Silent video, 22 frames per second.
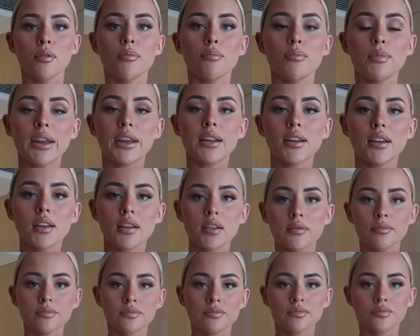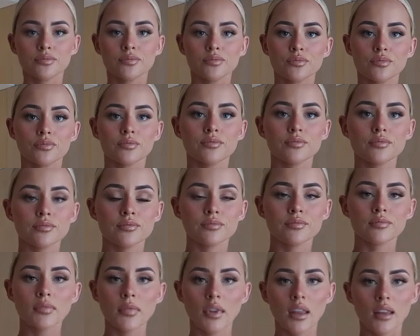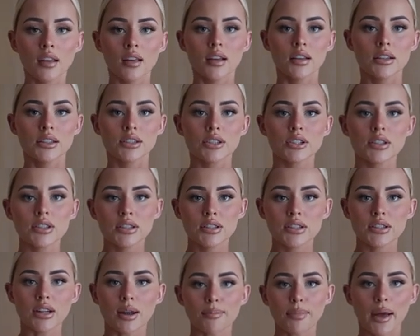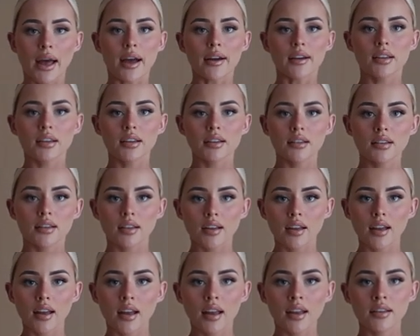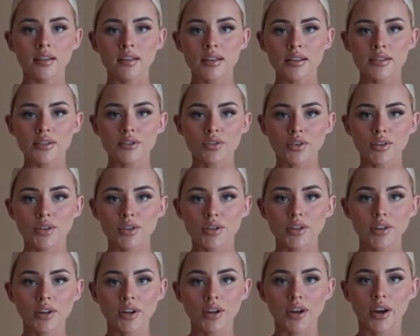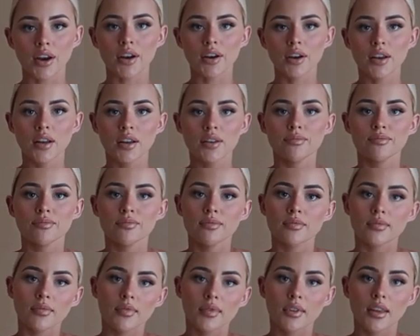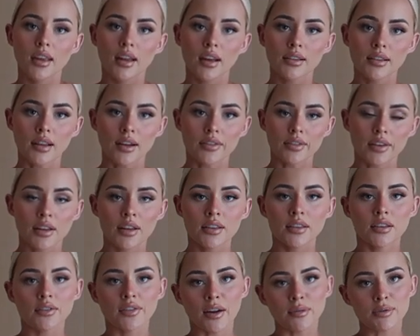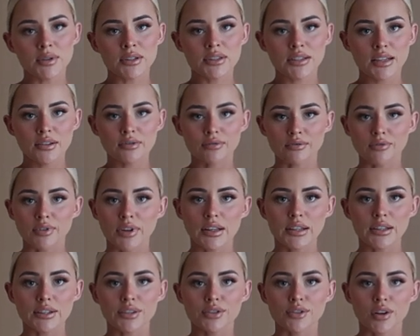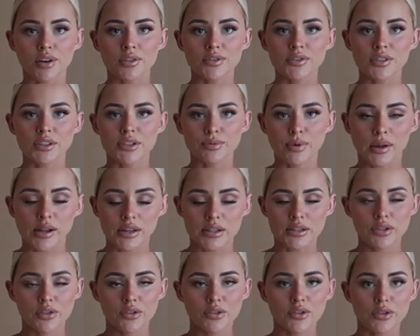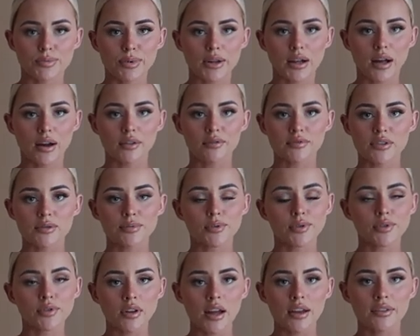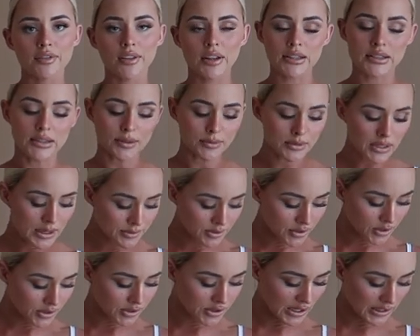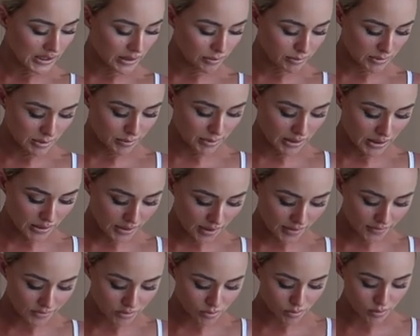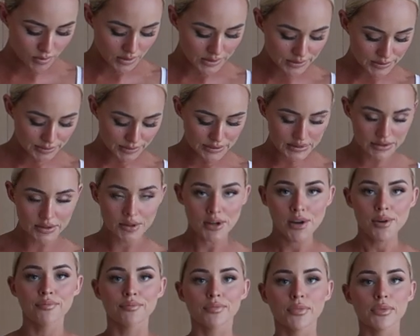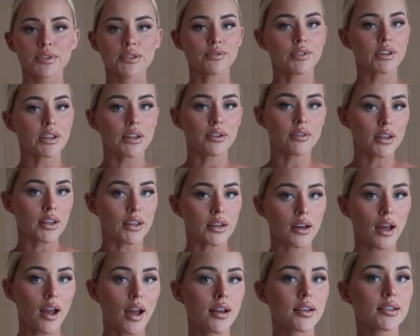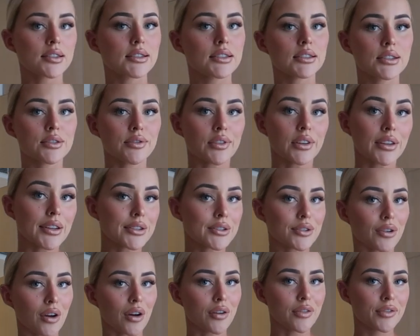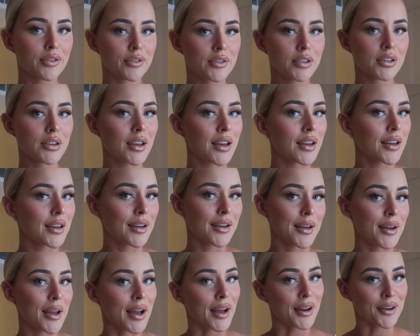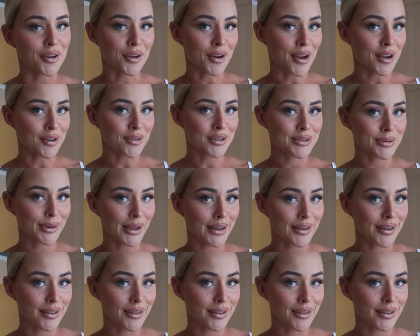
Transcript: medium. So step back. And it's so cute. I love it. The fabric's like really soft as well. It's super comfortable. I feel like sometimes crochet can be a bit uncomfortable. This one's, it's really, really nice. It's really soft. I don't know how to explain